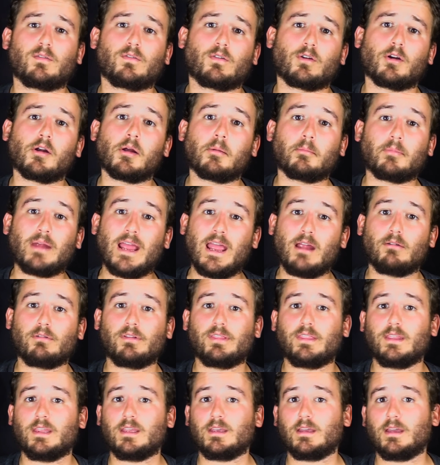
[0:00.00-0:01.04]
from
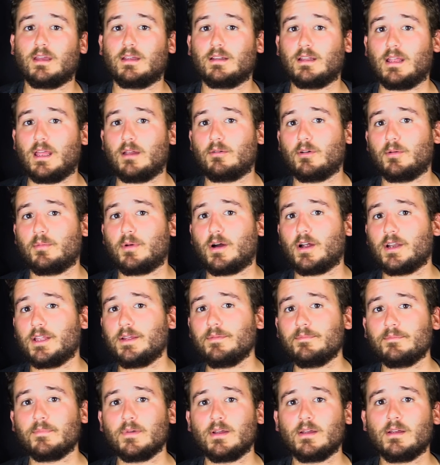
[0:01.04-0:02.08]
everything and everybody,
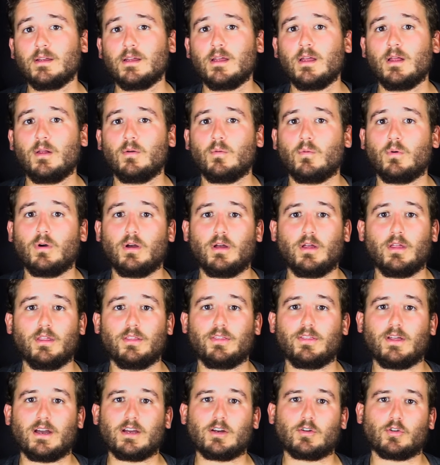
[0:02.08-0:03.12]

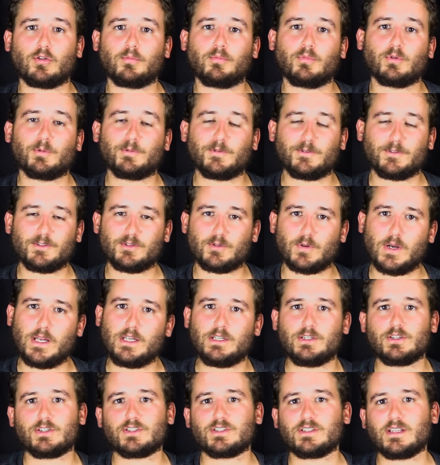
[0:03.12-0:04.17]
with a group of
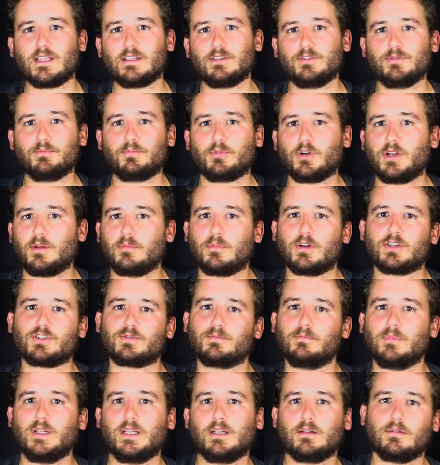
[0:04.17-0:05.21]
strangers that you pretty much
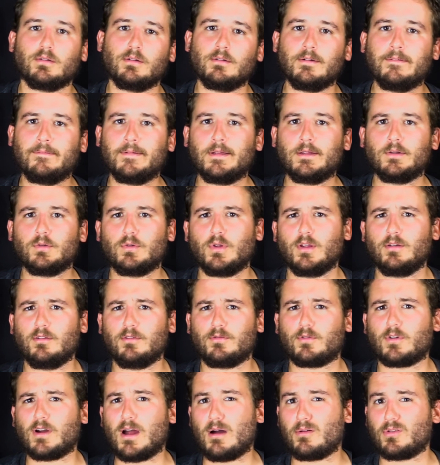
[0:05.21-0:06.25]
meet
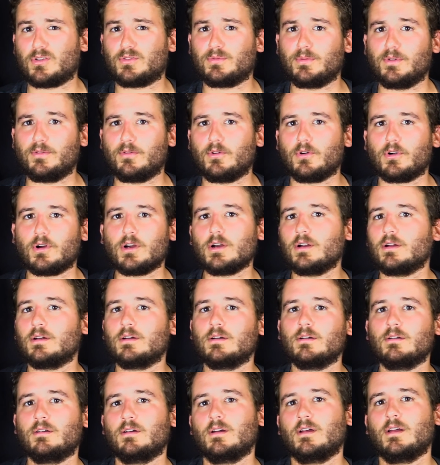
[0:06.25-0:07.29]
24 hours before.
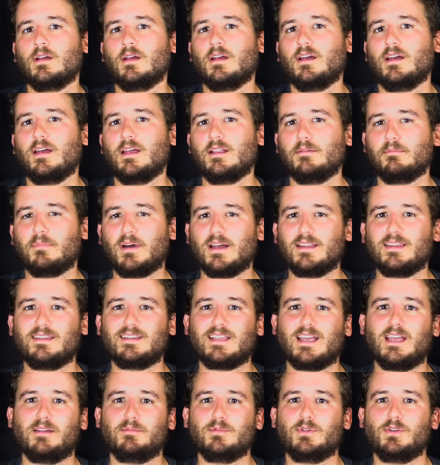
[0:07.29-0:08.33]
And by the
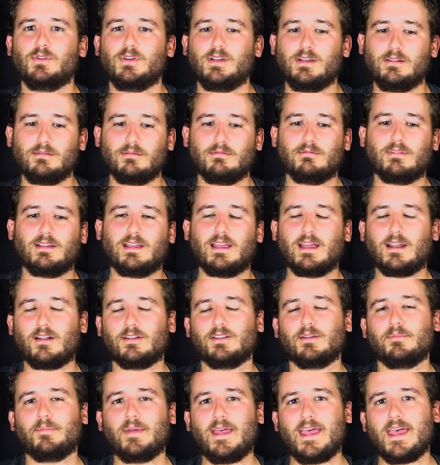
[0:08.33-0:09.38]
time you get on
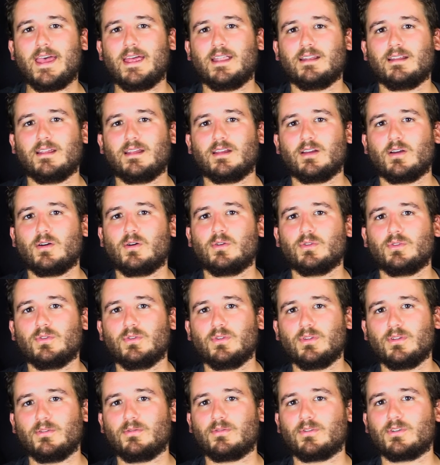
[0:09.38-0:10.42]
the van and go
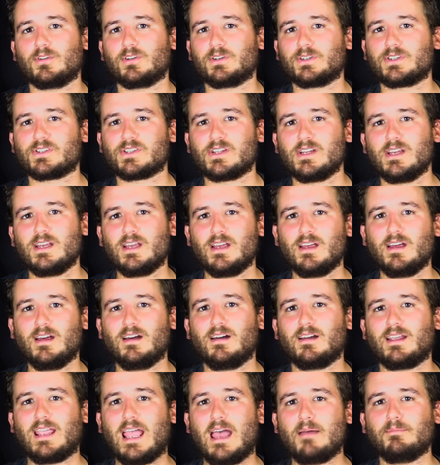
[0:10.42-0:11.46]
to the first
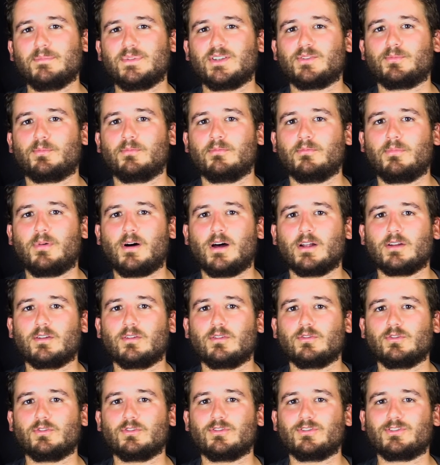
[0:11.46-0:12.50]
camping spot,
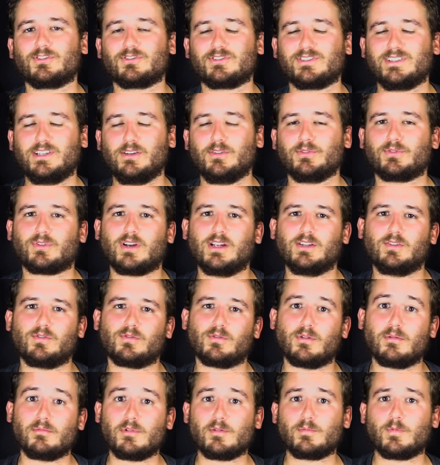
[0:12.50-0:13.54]
you're still trying to
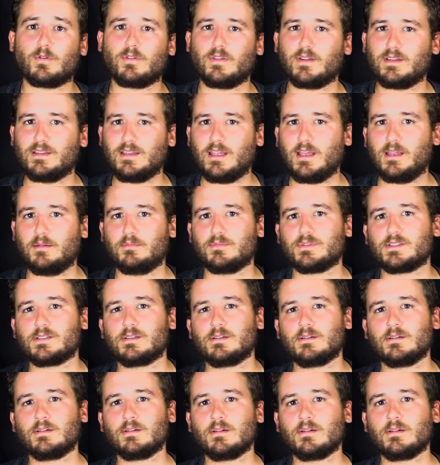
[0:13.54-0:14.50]
remember the names.